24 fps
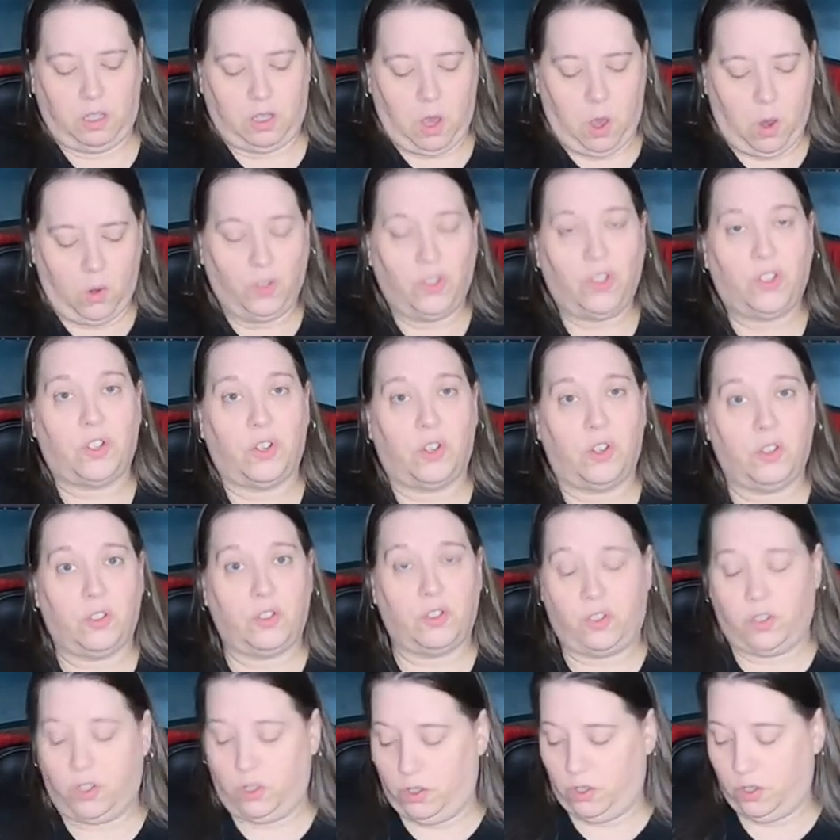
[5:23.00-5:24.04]

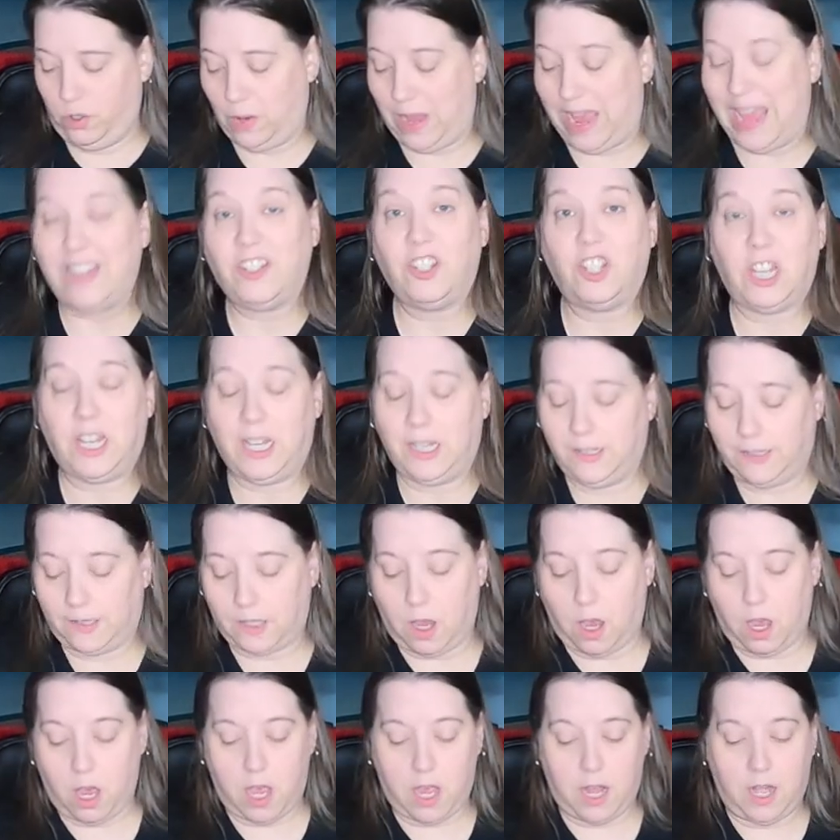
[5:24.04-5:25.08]
coasters to do etchings
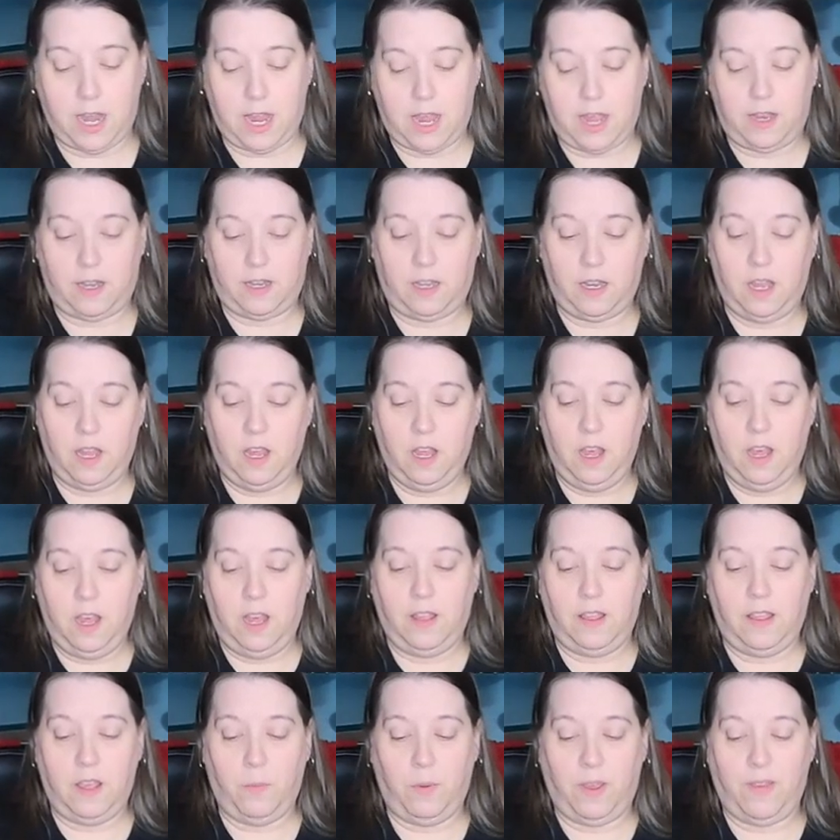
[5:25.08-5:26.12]
on and
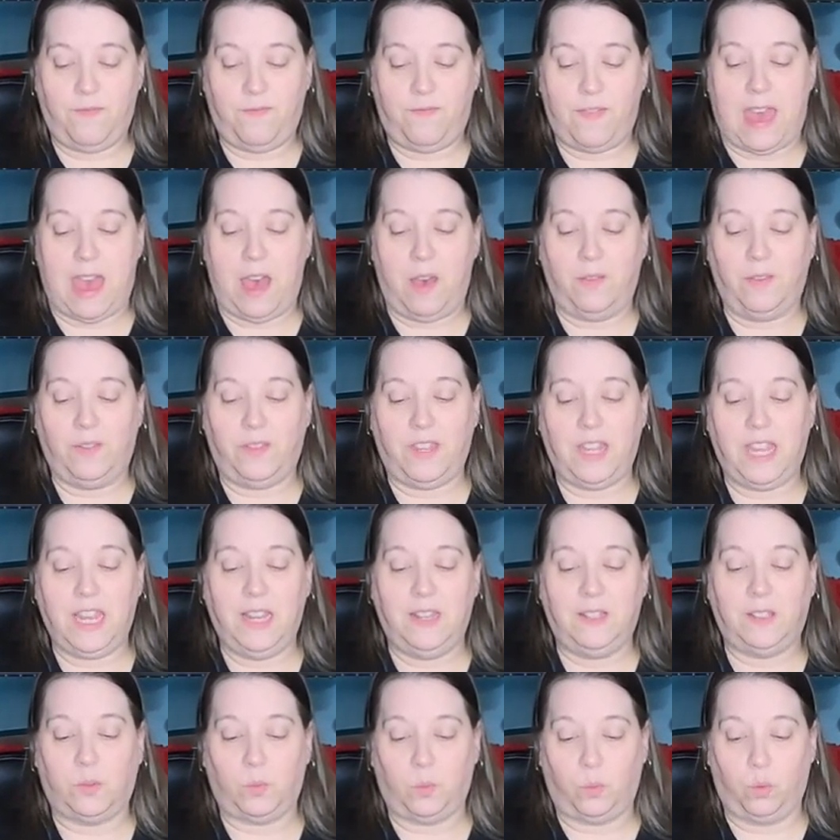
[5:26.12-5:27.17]
then we found
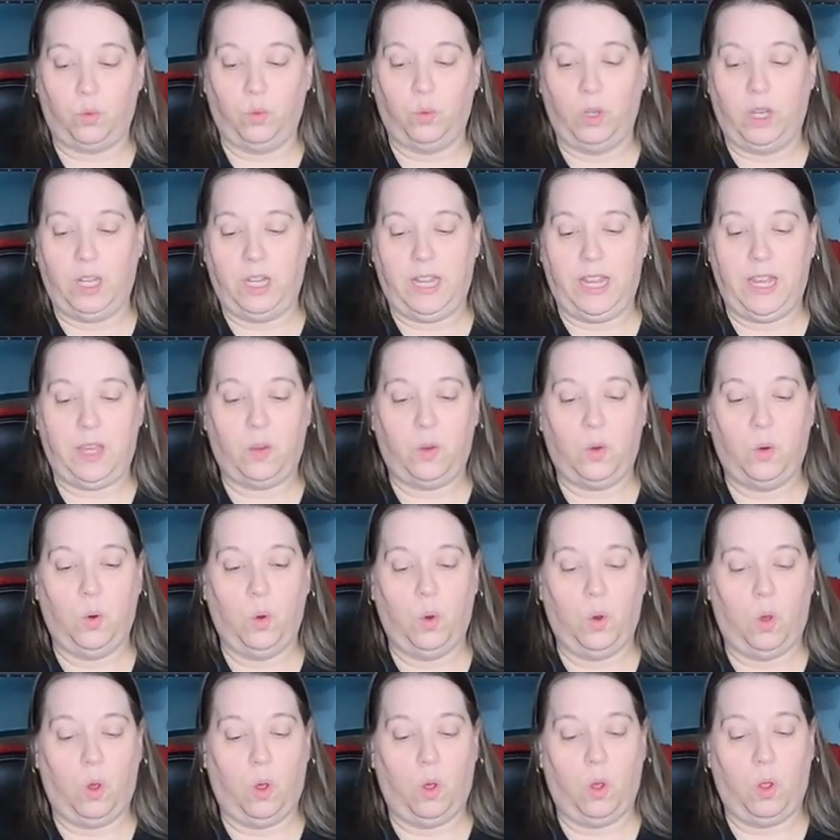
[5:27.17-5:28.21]
these really
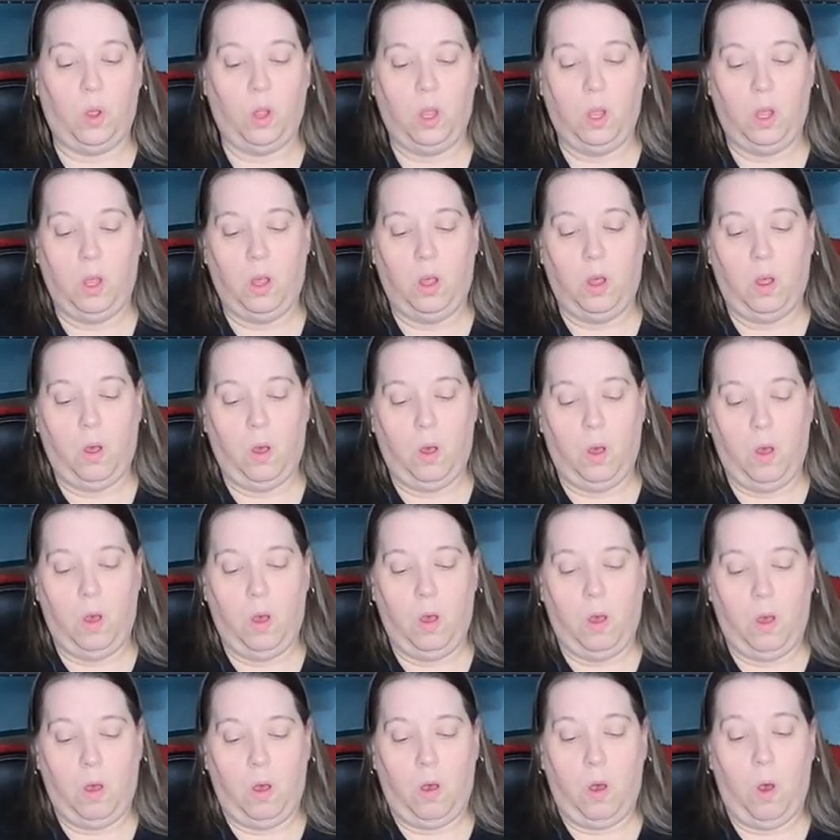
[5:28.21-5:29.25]
cool
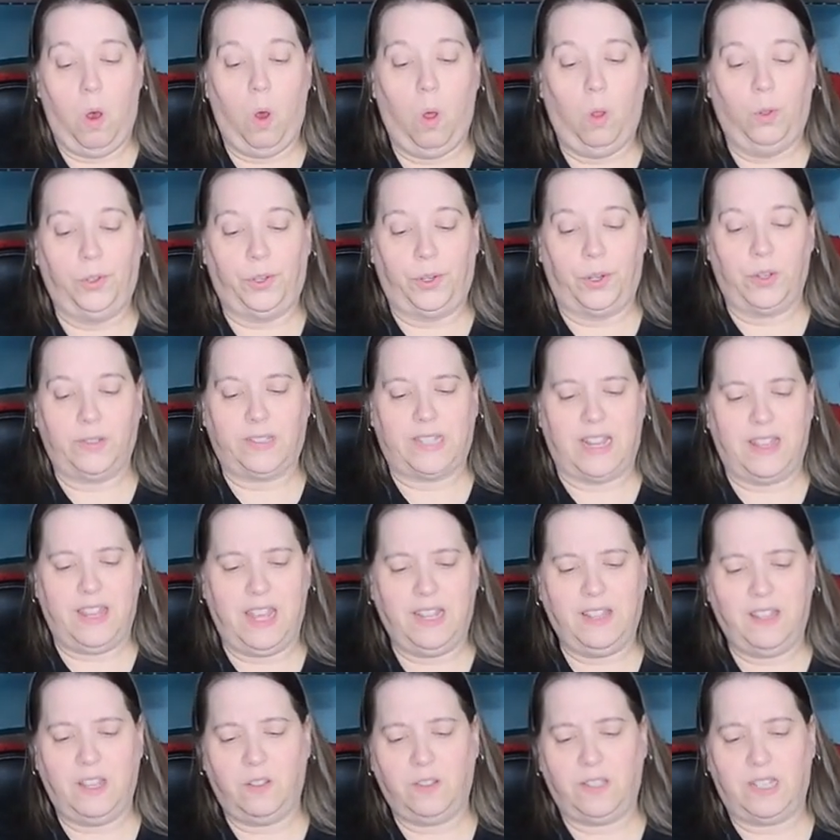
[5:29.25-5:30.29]
holders. I
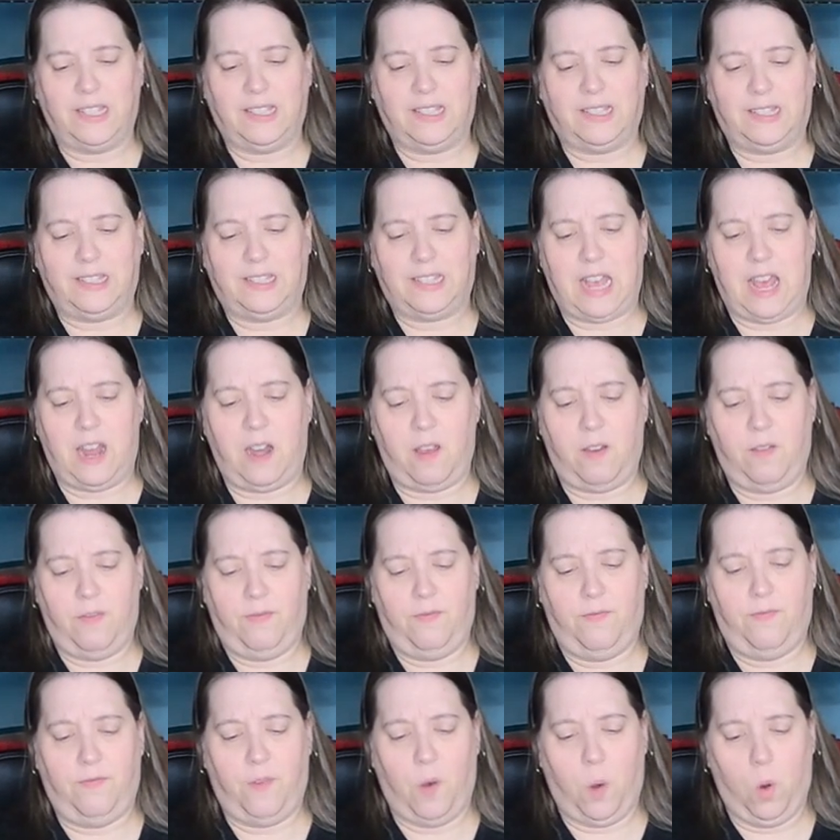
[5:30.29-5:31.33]
think there's a set
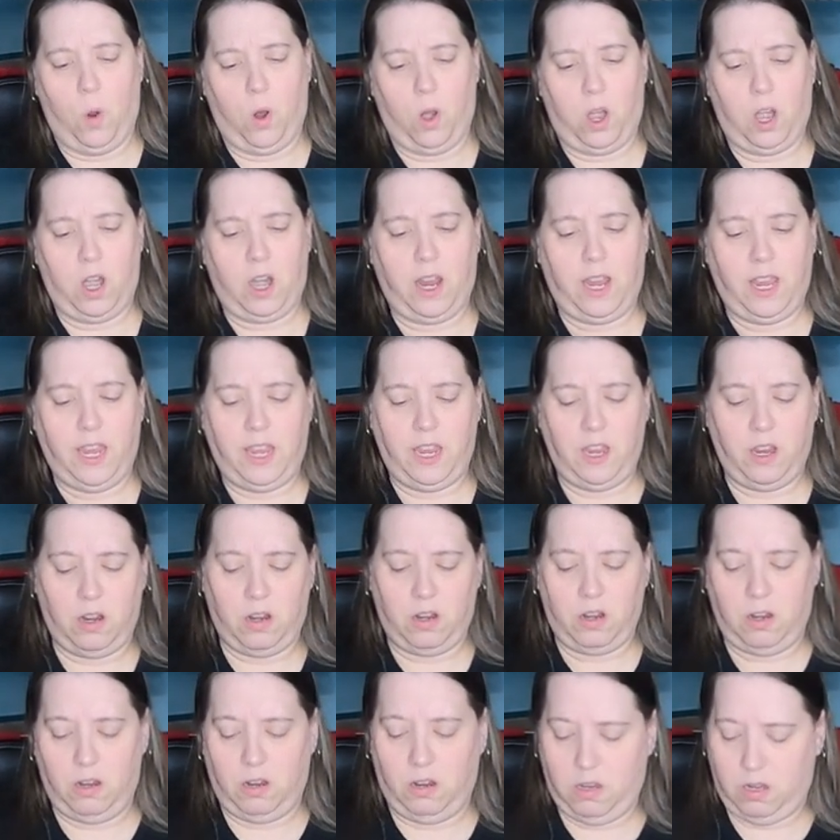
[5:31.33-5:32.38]
of four
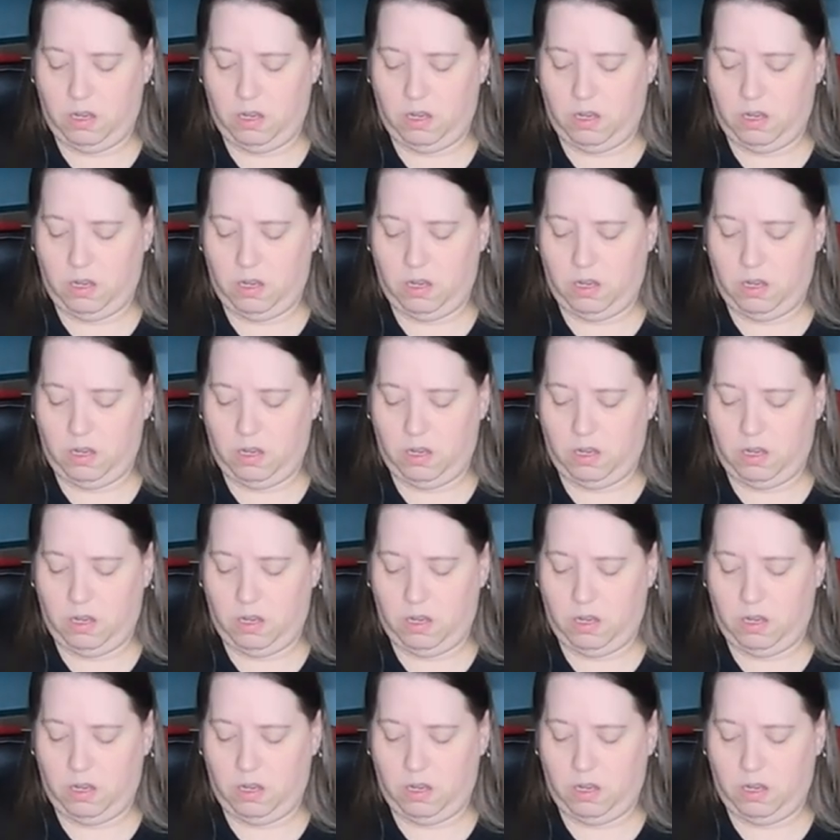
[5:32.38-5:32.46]
here.